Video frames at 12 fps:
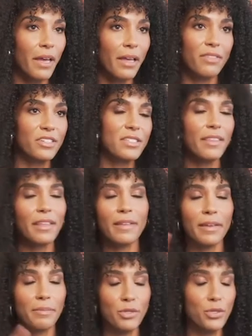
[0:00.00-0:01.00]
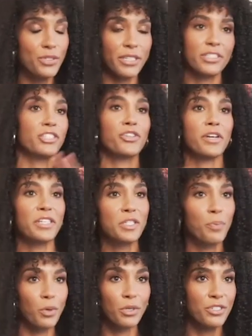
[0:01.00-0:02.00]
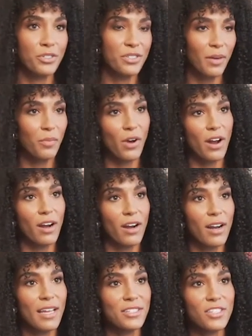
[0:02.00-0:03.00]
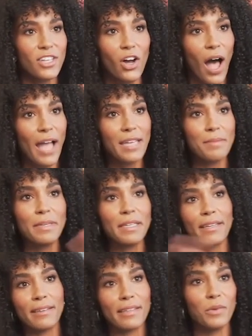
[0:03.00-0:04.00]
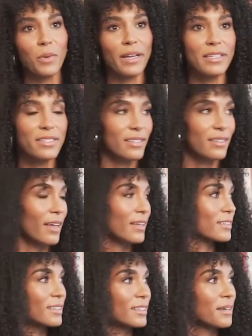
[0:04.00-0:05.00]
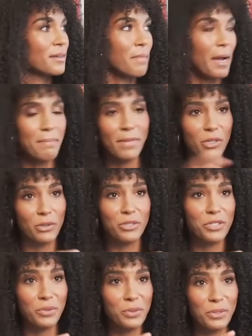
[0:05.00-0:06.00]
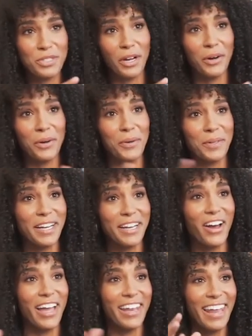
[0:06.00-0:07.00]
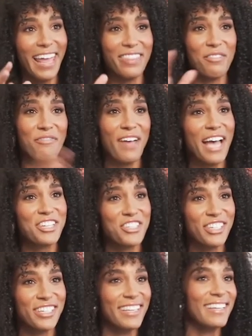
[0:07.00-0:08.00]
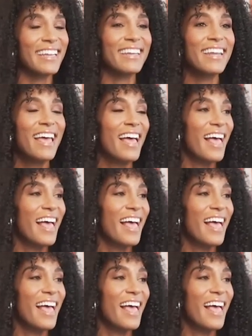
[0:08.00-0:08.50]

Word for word: there's nothing like music to transport you somewhere and so i immediately went into like my middle school zone and, and and the fashion and